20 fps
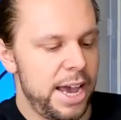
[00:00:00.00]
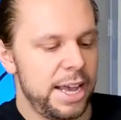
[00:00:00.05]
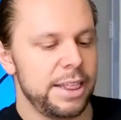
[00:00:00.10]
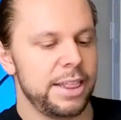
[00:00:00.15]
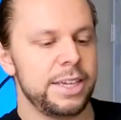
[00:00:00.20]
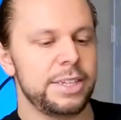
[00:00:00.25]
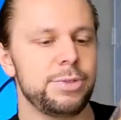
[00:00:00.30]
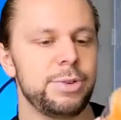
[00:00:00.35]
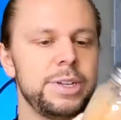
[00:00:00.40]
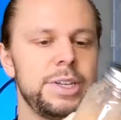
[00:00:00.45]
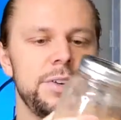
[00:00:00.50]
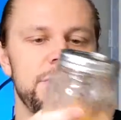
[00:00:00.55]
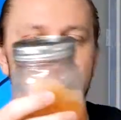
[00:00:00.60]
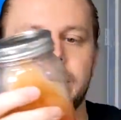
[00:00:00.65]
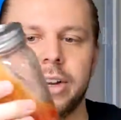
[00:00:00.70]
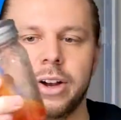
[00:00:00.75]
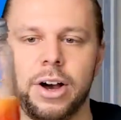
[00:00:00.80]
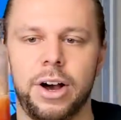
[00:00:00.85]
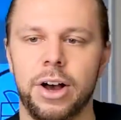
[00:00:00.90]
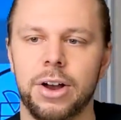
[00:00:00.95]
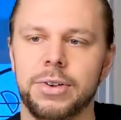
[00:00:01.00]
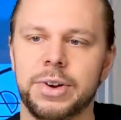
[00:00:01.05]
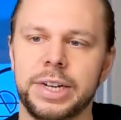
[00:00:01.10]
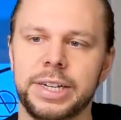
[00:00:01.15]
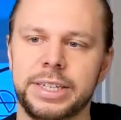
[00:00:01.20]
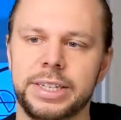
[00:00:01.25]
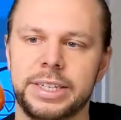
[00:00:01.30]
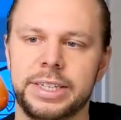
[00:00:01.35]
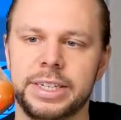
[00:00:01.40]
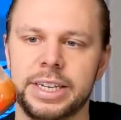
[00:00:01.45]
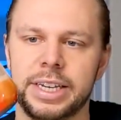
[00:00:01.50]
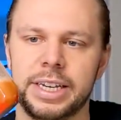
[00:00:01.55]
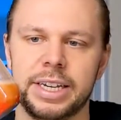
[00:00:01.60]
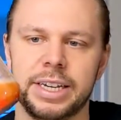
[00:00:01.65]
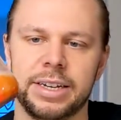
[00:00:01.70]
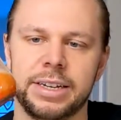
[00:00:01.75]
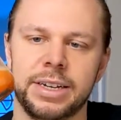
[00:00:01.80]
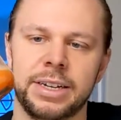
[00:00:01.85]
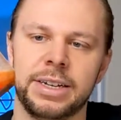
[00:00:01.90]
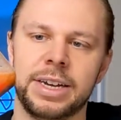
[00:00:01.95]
And this one you can already see,